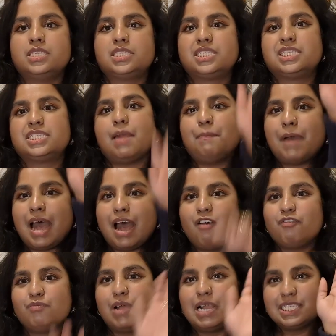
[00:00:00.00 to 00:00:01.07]
step out
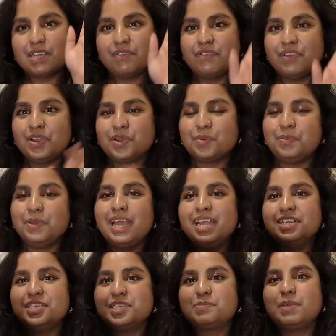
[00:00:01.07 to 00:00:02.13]
of myself a little bit
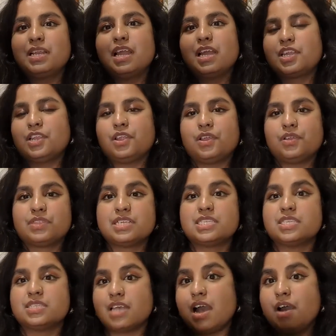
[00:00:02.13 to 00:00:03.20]
and just be like, you know,
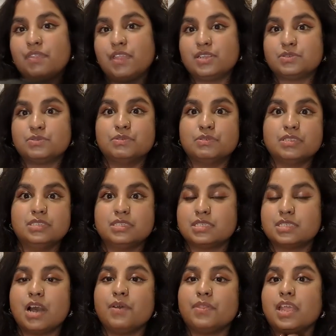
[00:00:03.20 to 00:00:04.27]
this is how they talk, this
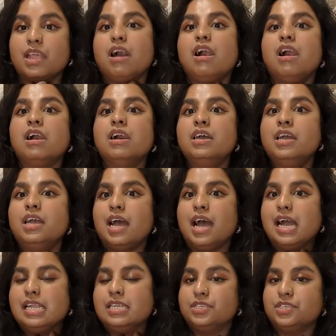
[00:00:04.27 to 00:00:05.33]
is how they are,
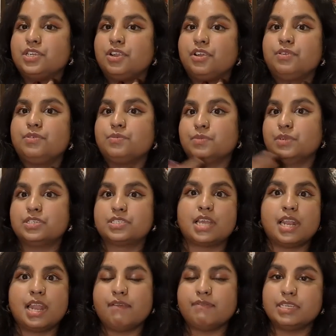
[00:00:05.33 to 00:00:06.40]
and you know, we're just
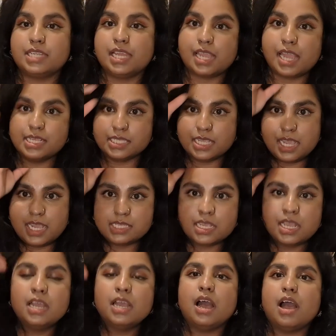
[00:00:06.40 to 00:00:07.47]
gonna have to take it as it is.
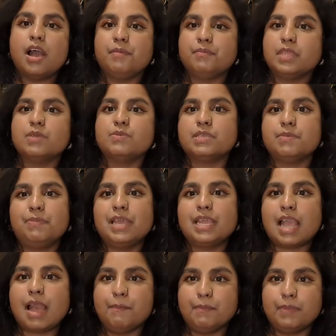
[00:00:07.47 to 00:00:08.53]
It was a bit
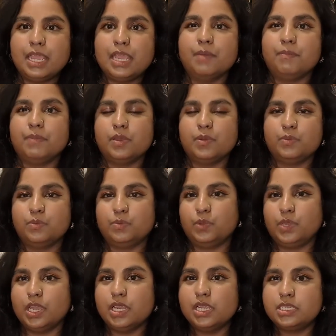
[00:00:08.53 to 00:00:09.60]
campy, a bit
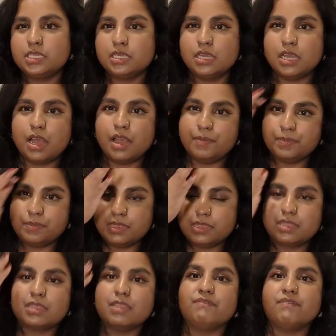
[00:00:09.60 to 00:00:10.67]
weird.
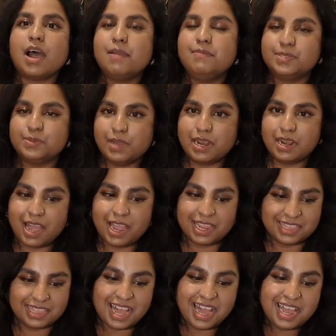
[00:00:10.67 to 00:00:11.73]
The vibes were
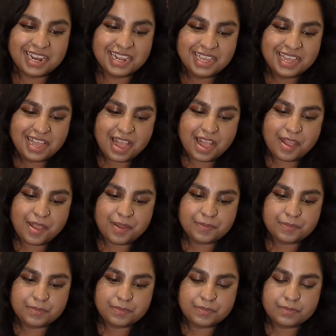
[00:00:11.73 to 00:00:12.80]
like that.
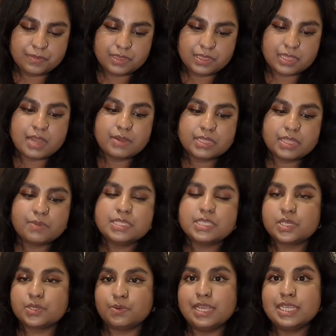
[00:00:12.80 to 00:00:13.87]
There was
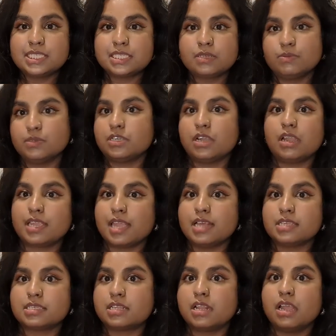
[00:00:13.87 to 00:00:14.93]
a twist, which I
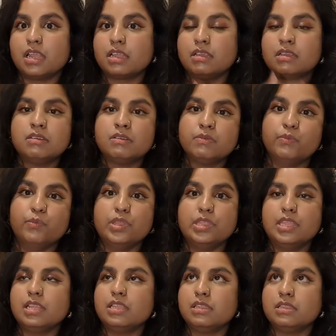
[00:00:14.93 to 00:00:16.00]
guess like
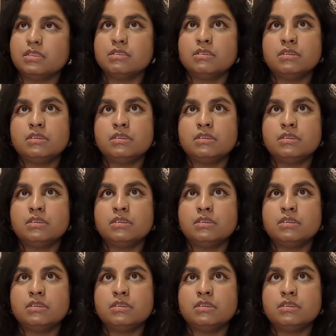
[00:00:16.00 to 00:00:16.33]
within,